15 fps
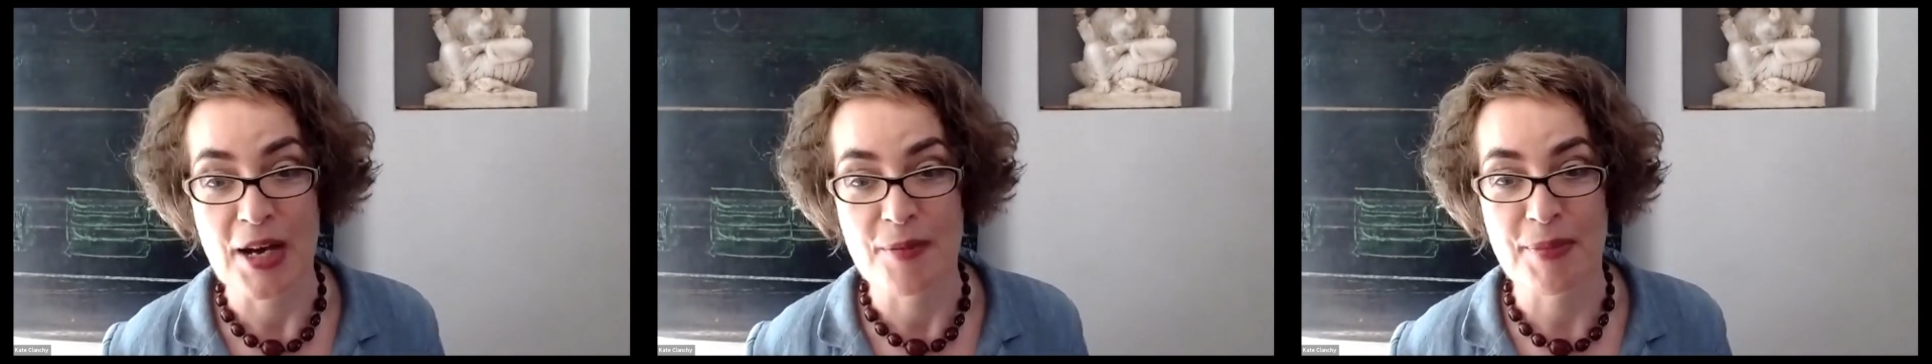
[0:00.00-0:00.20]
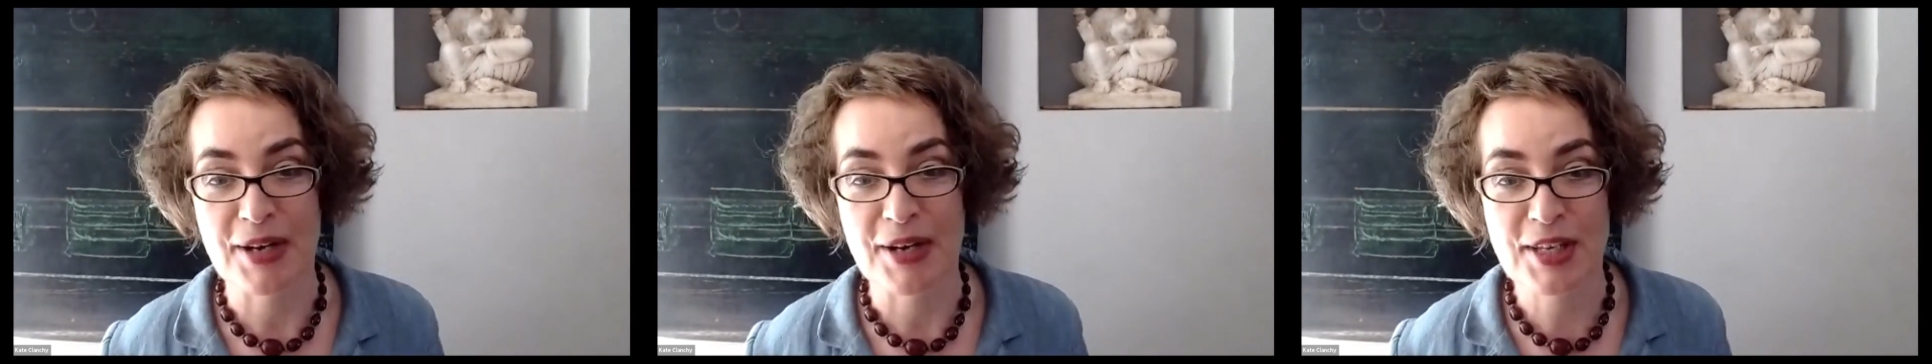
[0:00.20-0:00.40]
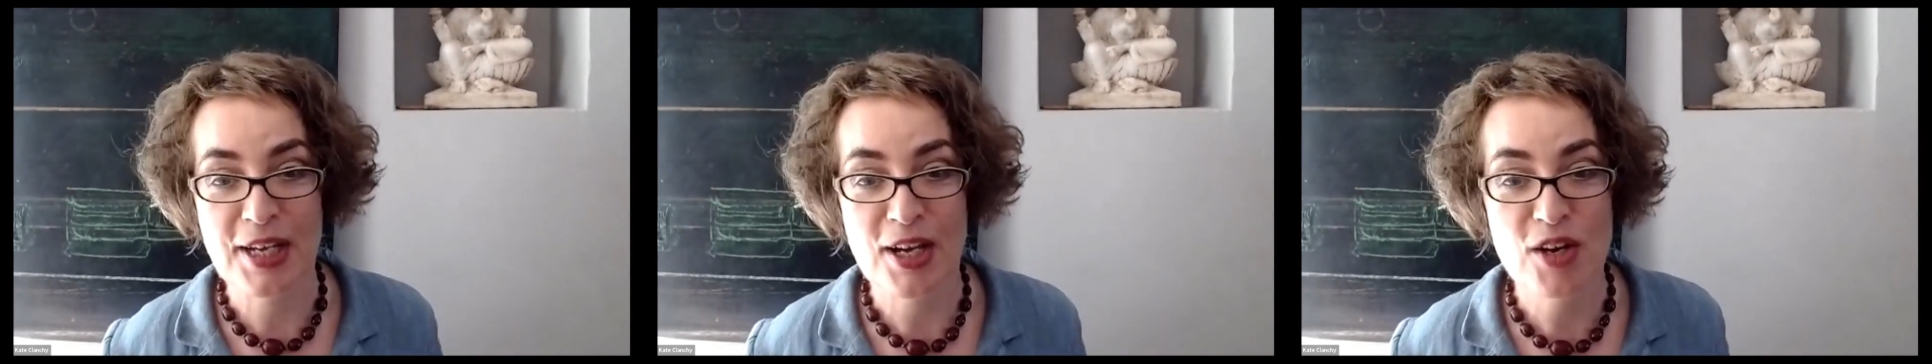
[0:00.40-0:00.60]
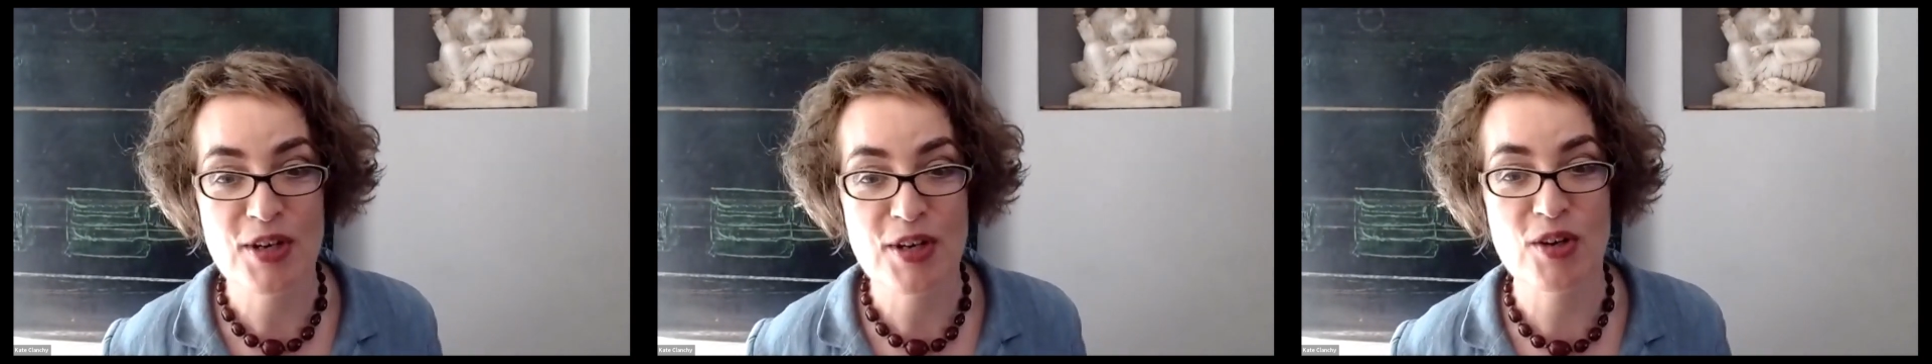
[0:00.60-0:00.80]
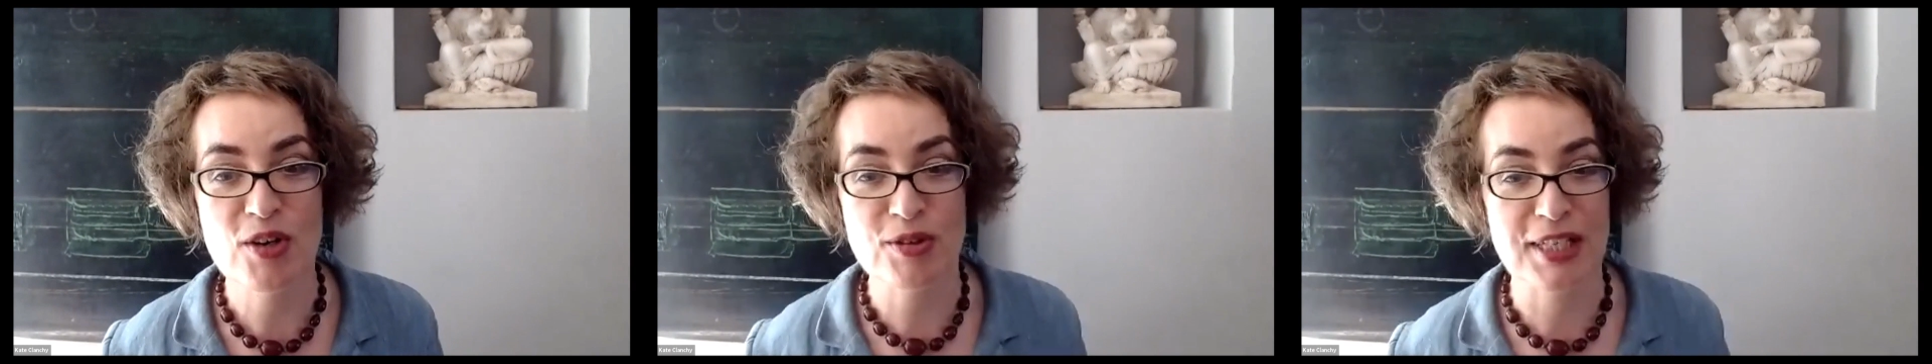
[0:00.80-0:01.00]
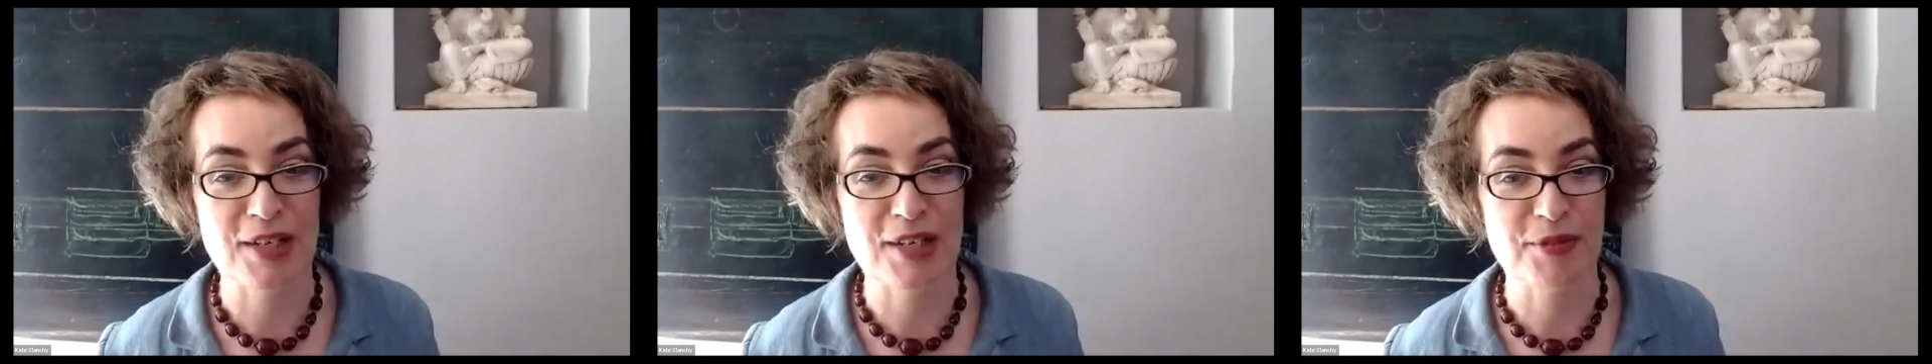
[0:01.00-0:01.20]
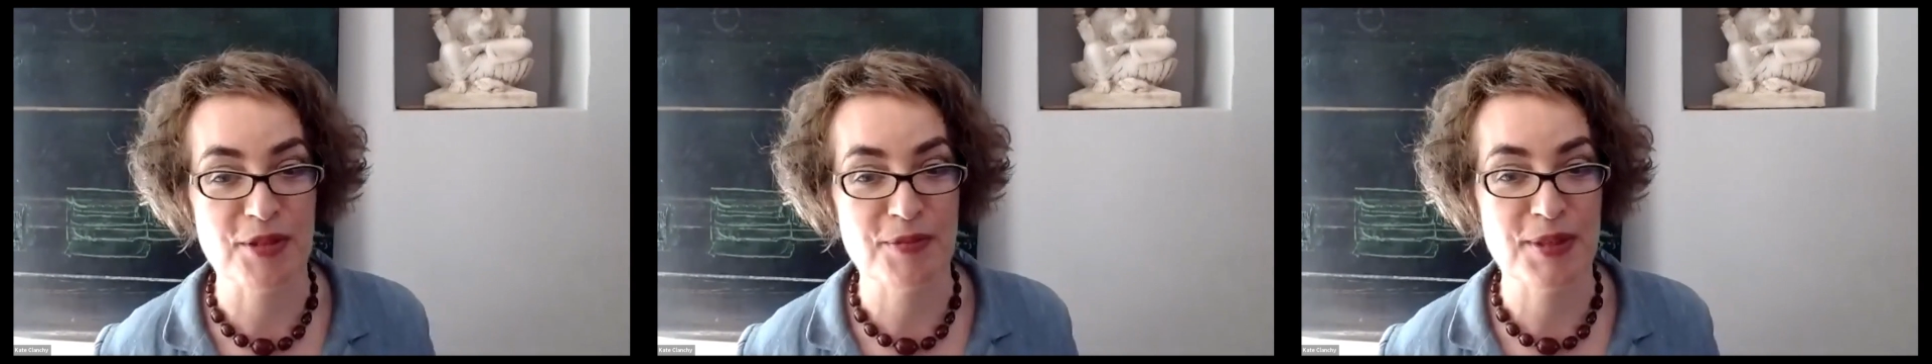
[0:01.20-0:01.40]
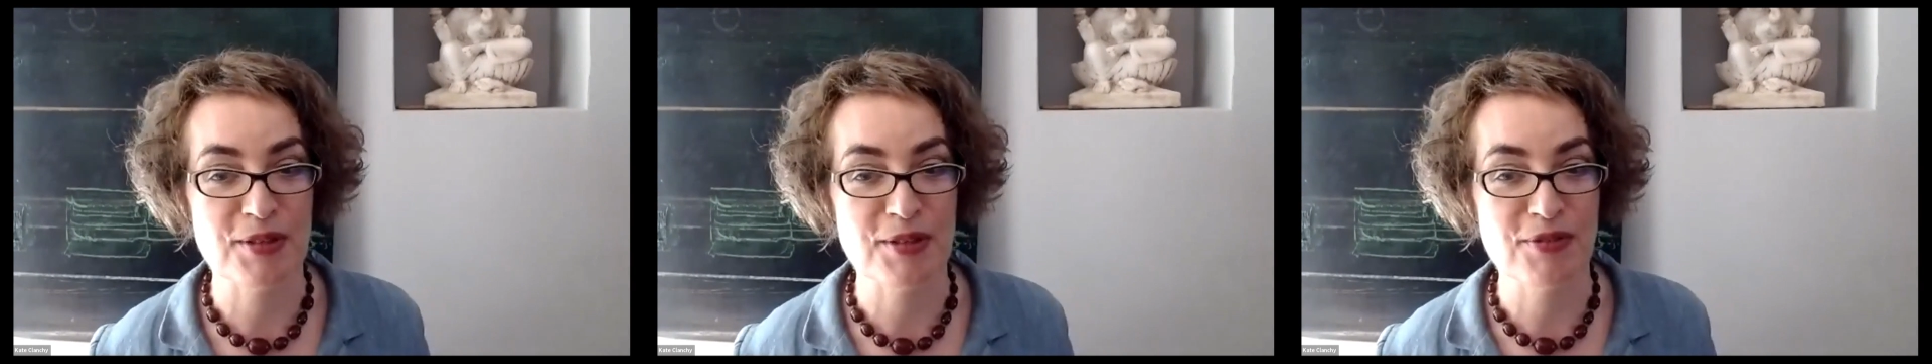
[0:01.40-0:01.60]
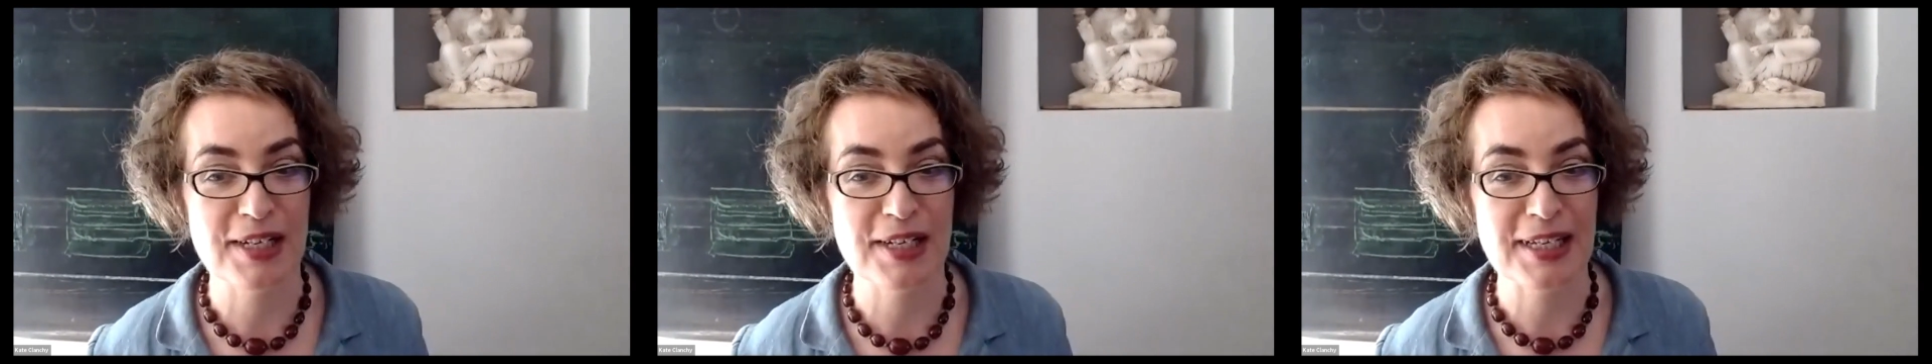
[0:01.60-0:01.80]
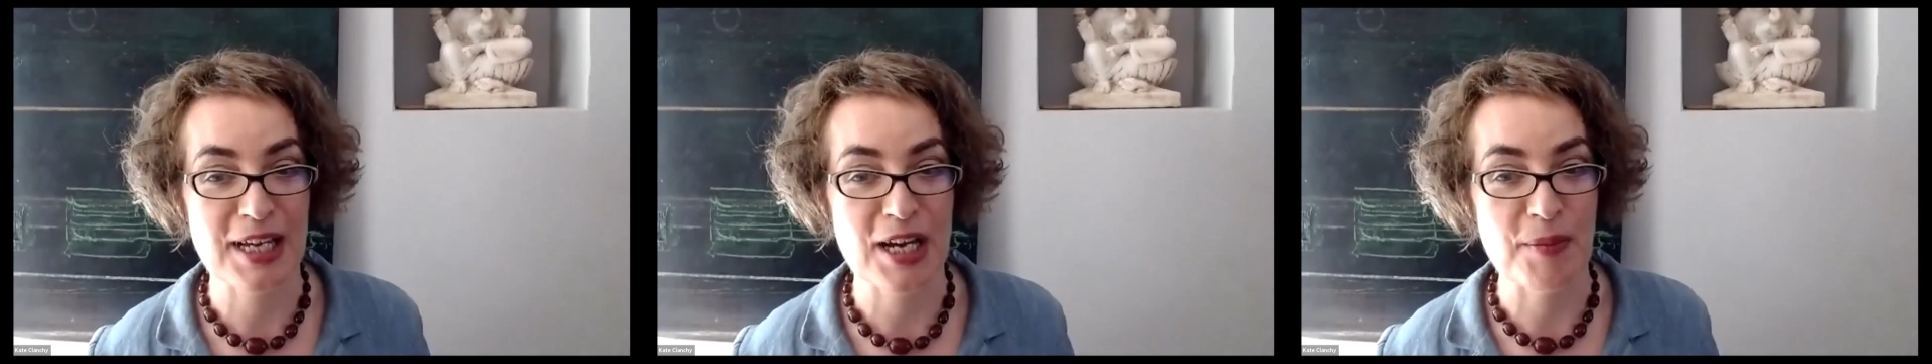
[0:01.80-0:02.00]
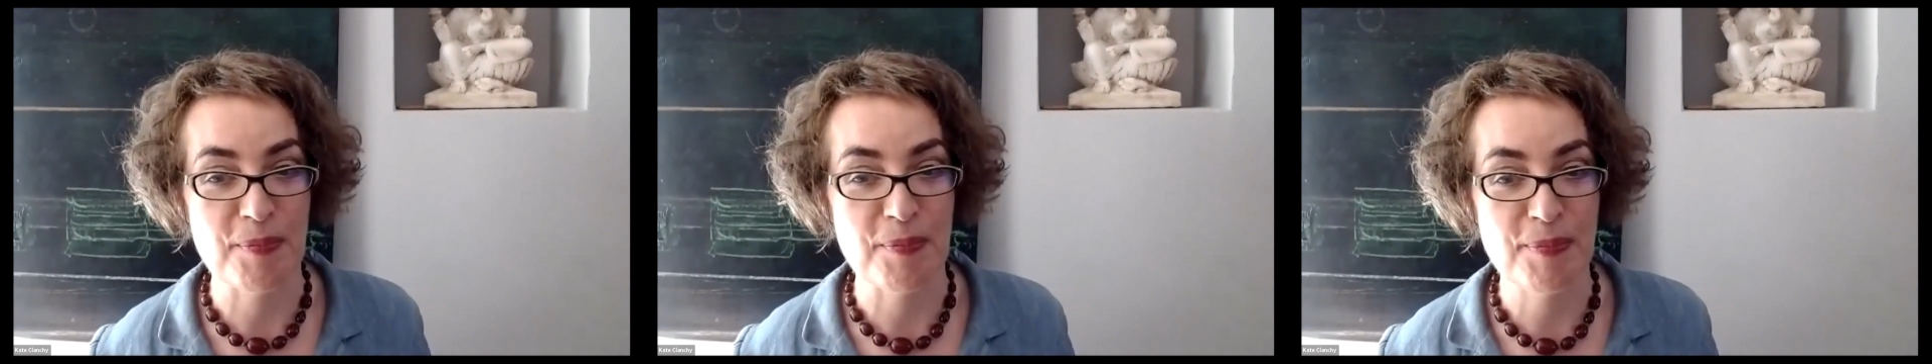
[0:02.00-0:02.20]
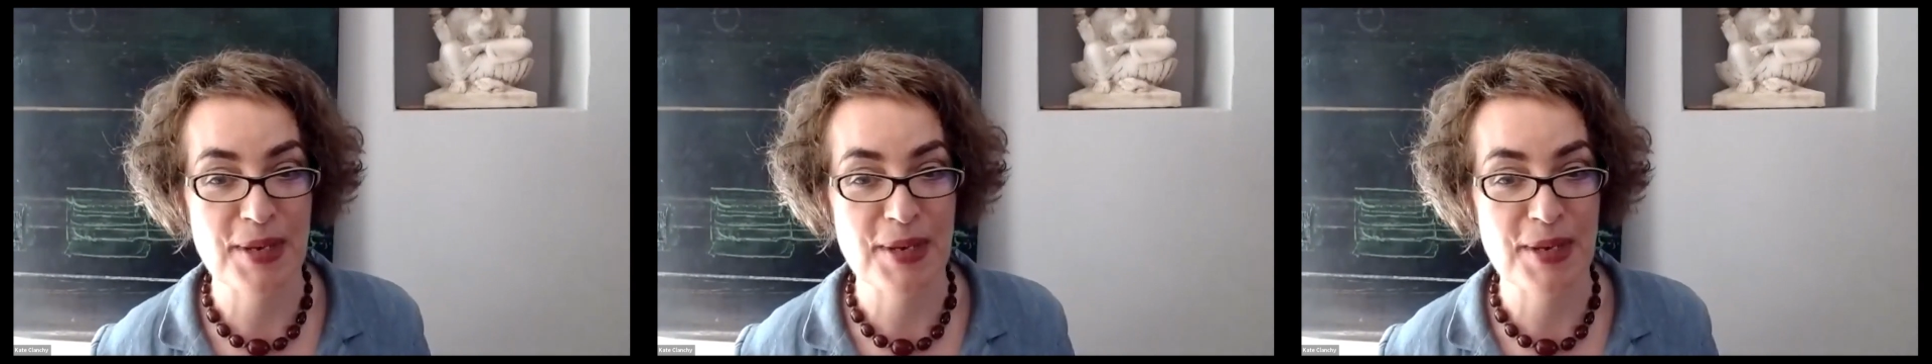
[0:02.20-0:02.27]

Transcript: But I think over lockdown, we've been feeling a